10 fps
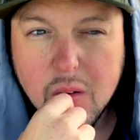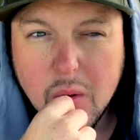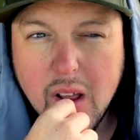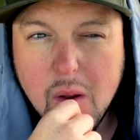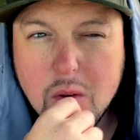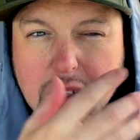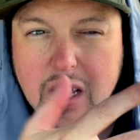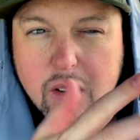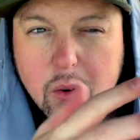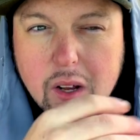I was, I
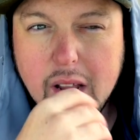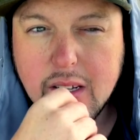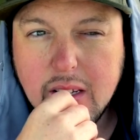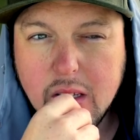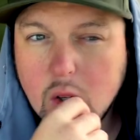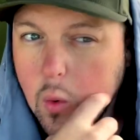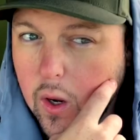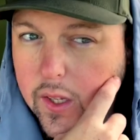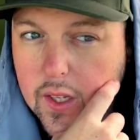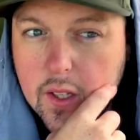don't know, 19,
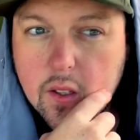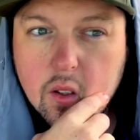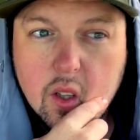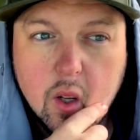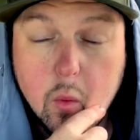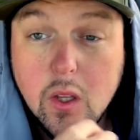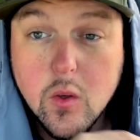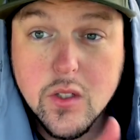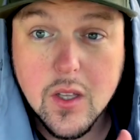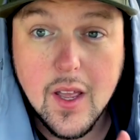20, like we
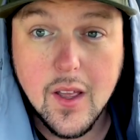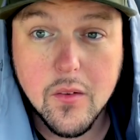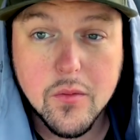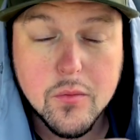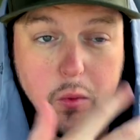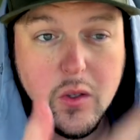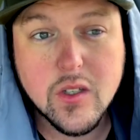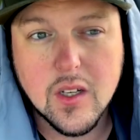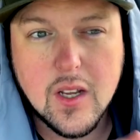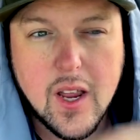used to
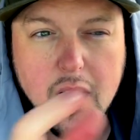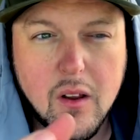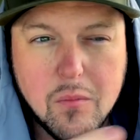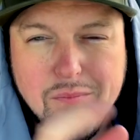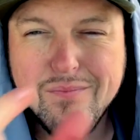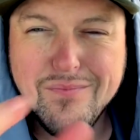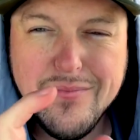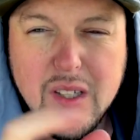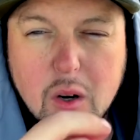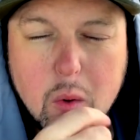kind of,
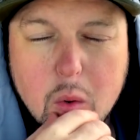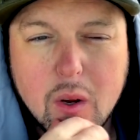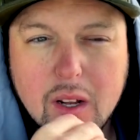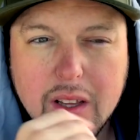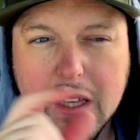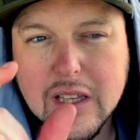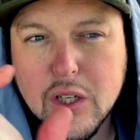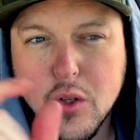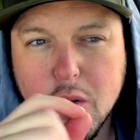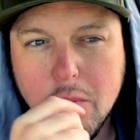you know, we were in like a
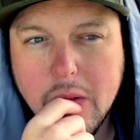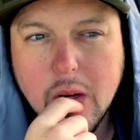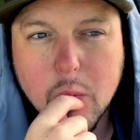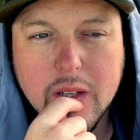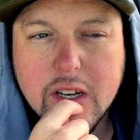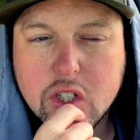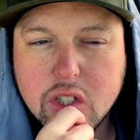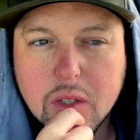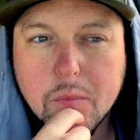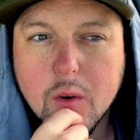little mini
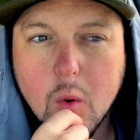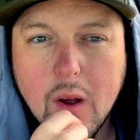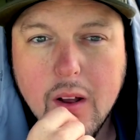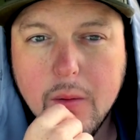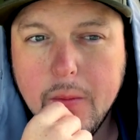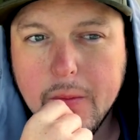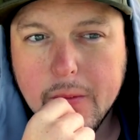relationship for a while.